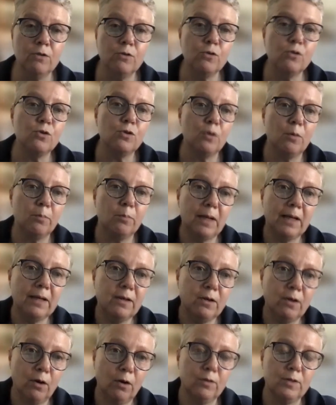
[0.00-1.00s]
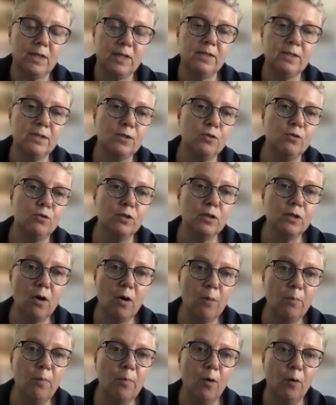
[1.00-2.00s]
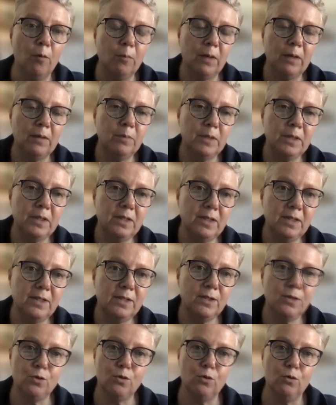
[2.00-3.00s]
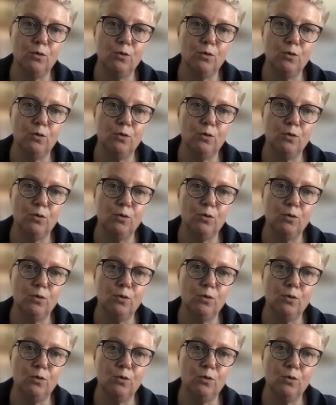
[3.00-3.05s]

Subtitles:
the supply curve that is going up, or maybe is